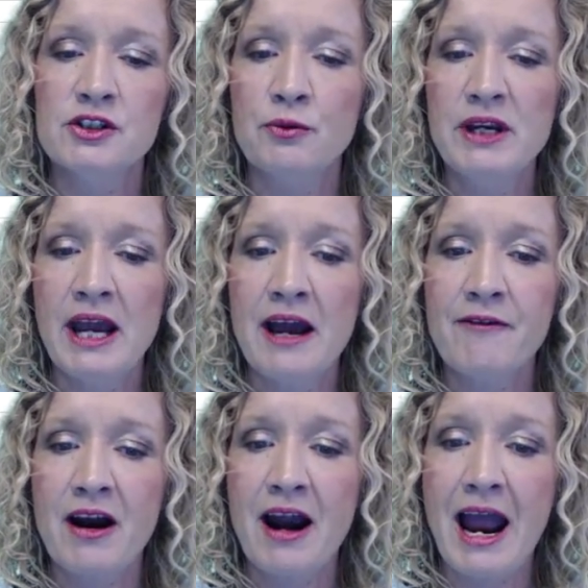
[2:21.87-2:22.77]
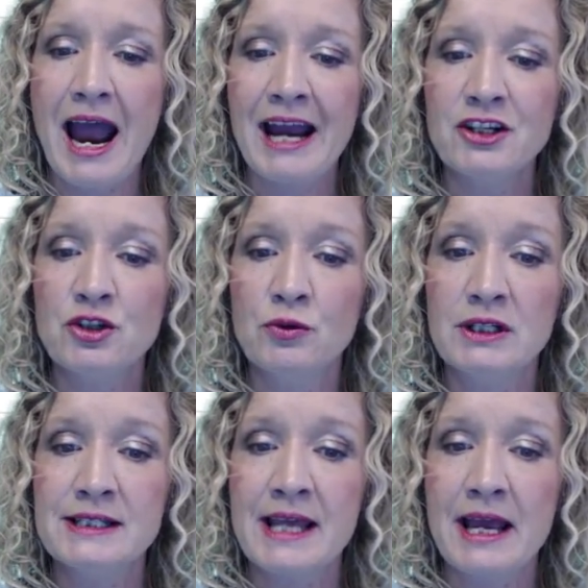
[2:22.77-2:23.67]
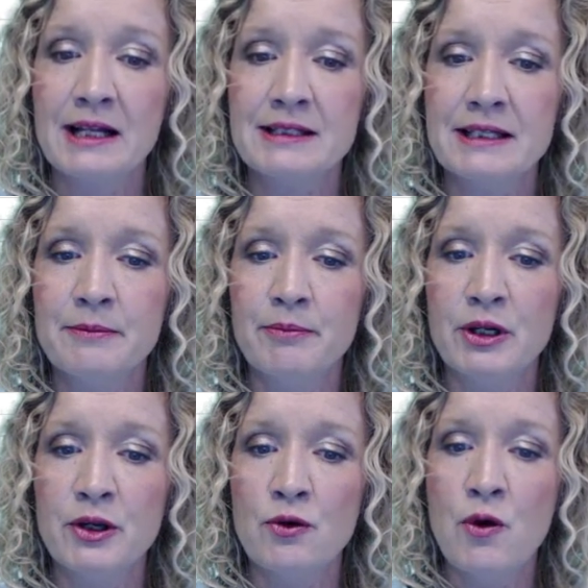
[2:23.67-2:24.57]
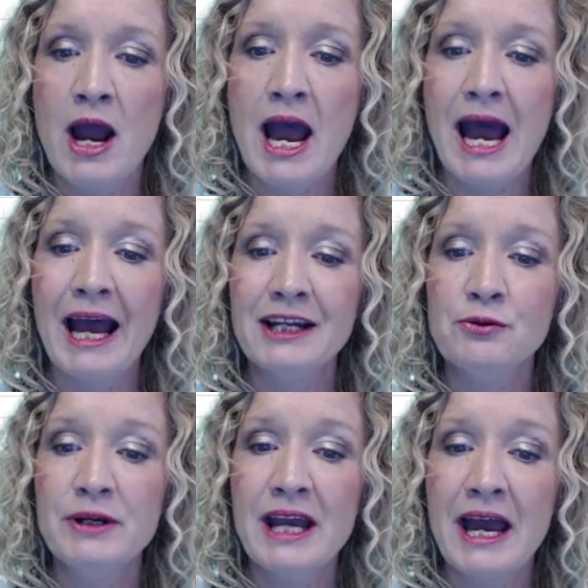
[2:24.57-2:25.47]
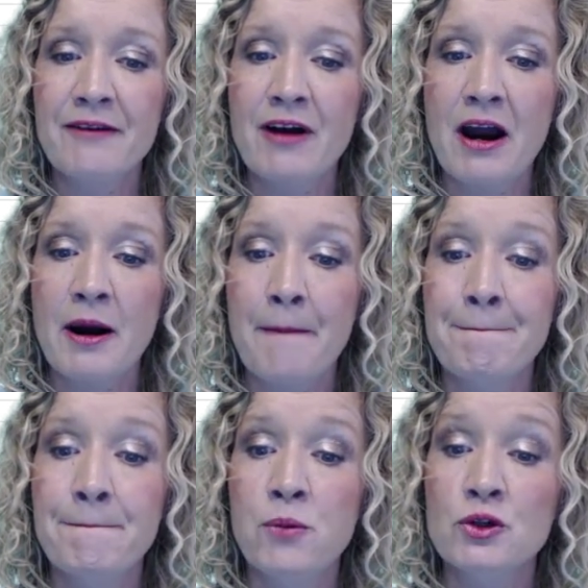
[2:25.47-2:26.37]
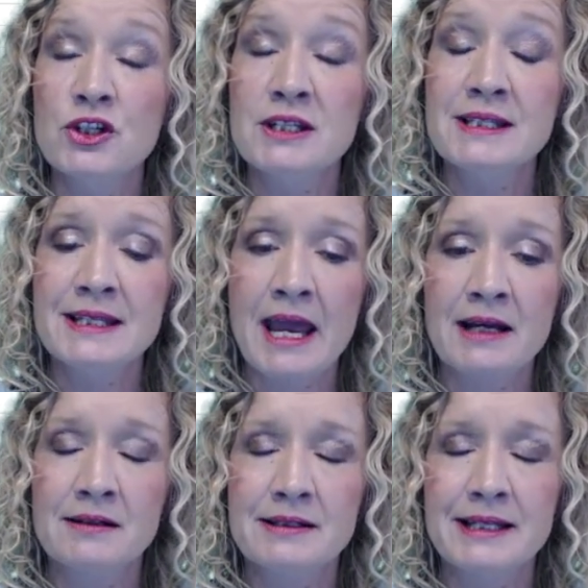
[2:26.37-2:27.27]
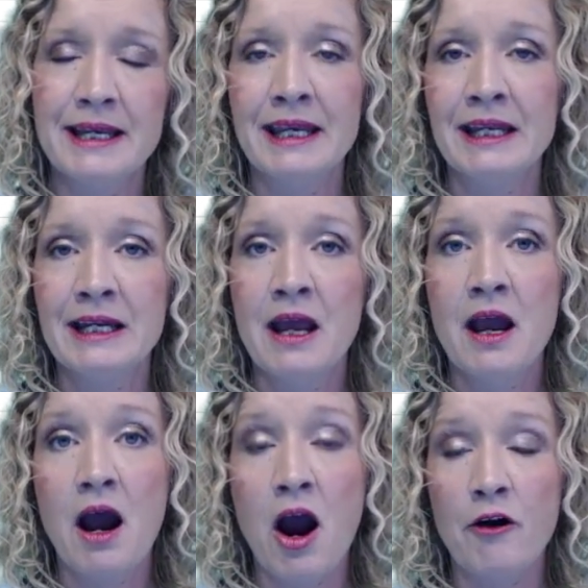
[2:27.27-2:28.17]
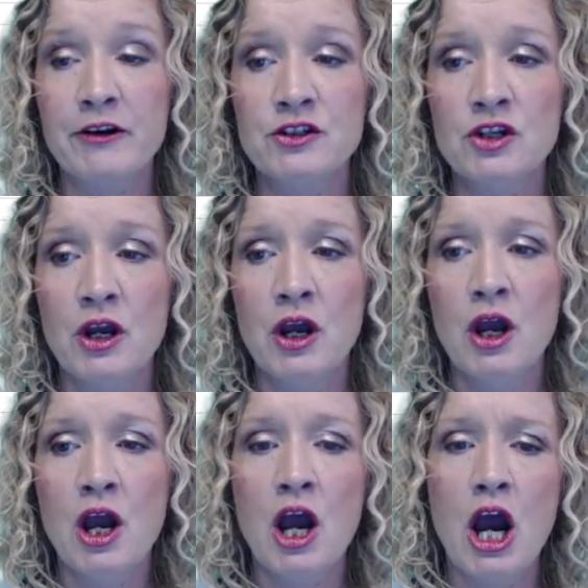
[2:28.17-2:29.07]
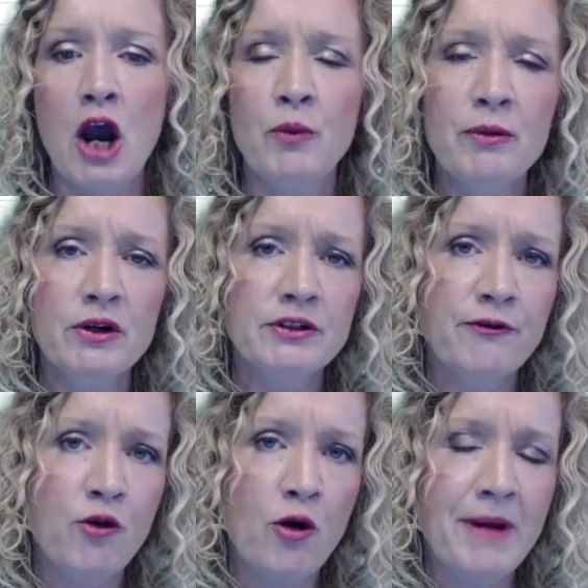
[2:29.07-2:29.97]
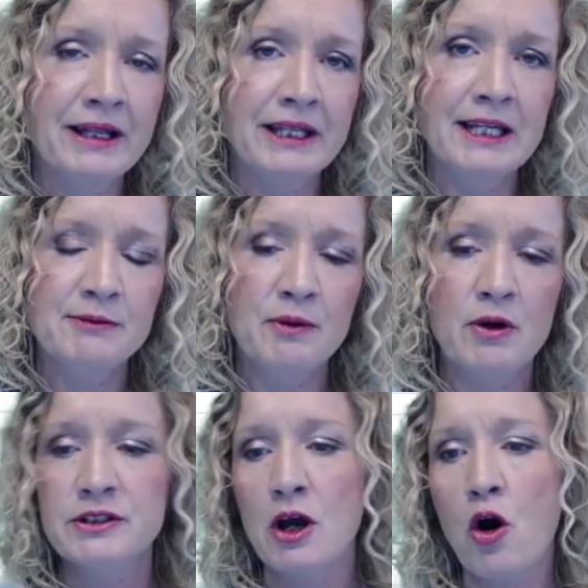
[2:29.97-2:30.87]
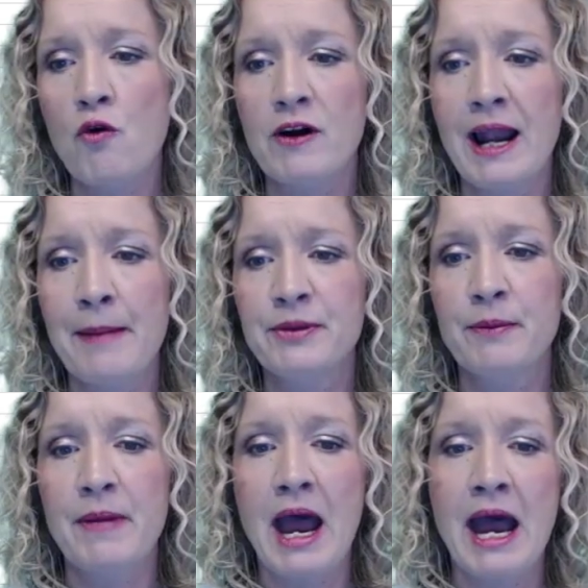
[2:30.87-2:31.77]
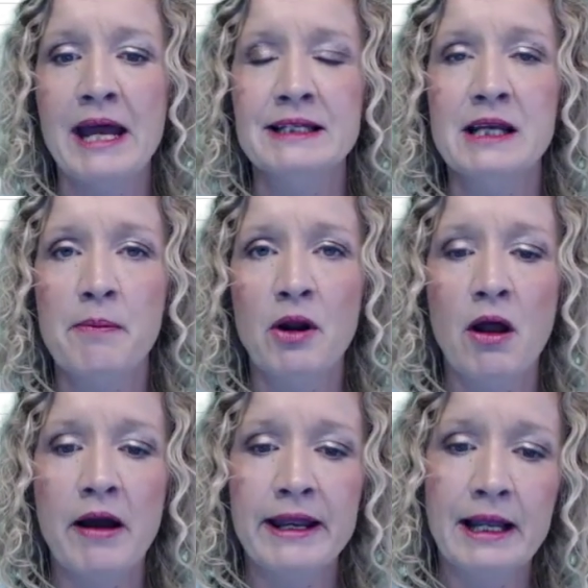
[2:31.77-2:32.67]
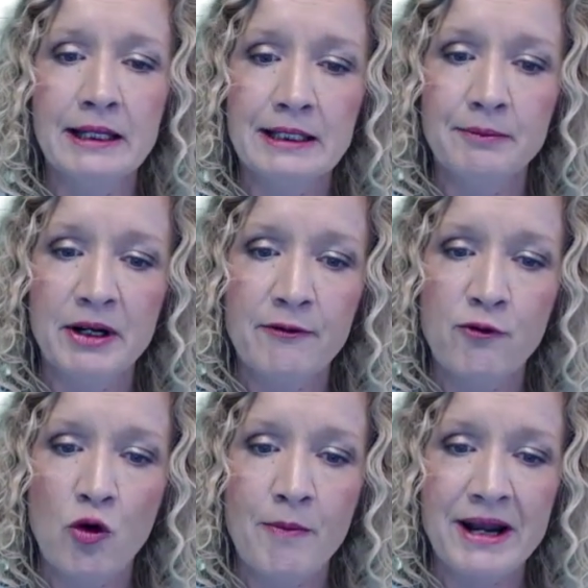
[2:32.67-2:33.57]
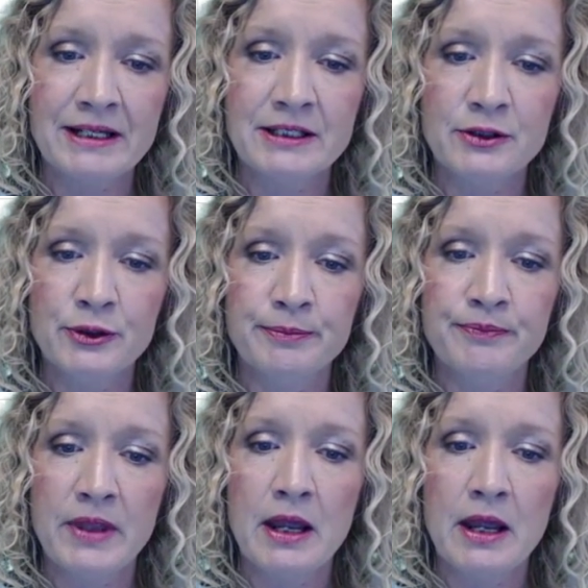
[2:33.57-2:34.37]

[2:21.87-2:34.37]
So we have our actual sales in blue and we have our budget sales in orange. And we want to format these, we want to overlap them and apply a little bit of formatting to them.